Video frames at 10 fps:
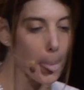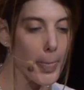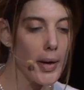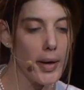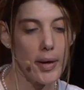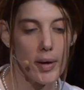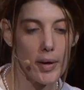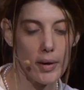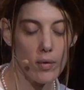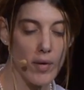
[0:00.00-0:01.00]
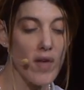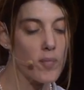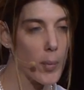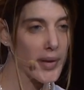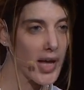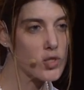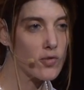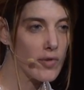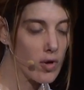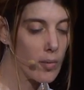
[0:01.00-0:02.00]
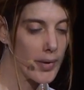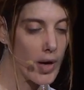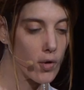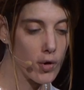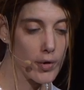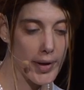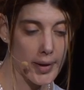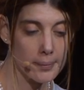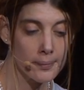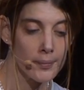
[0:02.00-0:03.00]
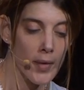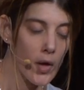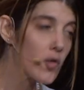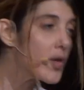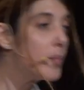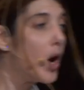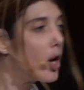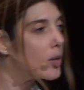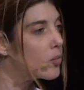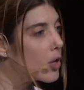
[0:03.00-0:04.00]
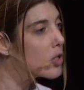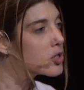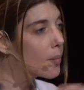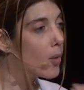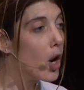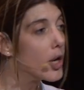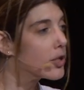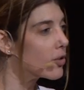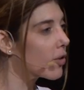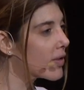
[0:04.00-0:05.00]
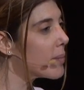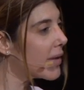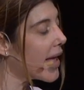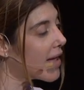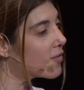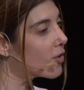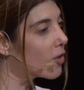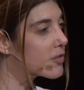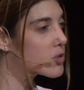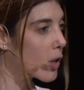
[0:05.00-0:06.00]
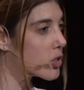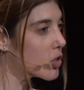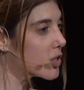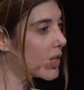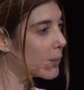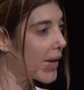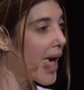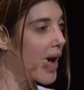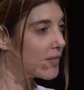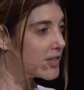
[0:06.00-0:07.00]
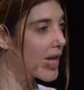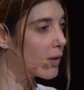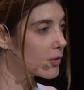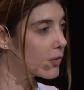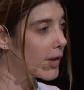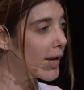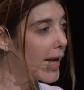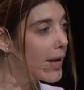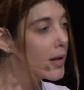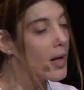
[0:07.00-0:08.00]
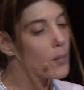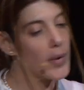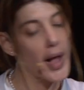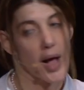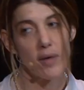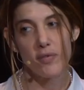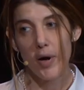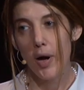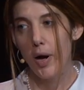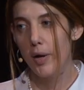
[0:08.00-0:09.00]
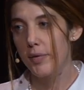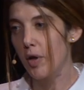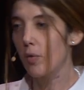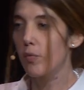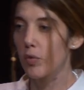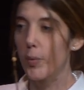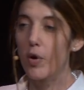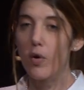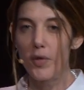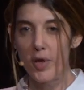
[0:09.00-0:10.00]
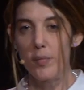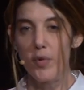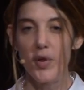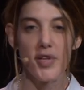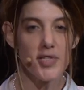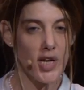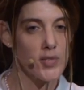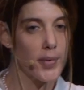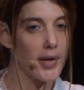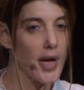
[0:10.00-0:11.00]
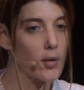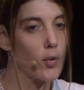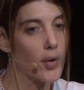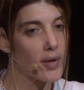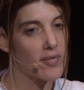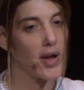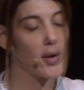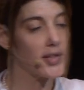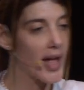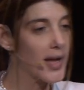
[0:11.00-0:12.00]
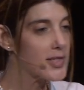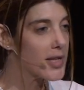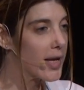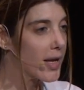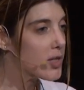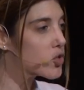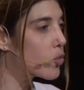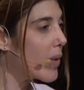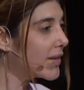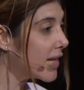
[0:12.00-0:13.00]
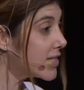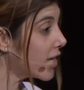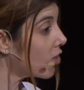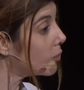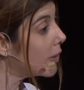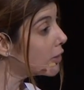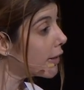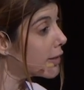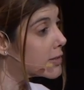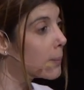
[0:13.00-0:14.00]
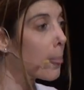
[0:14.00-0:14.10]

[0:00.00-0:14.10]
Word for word: Uh, wave propagation phenomena occurring. And on the bottom, we also monitor the behavior of structures that we have in downtown L A. We have uh, the what we call the community seismic network, a very densely instrumented set of buildings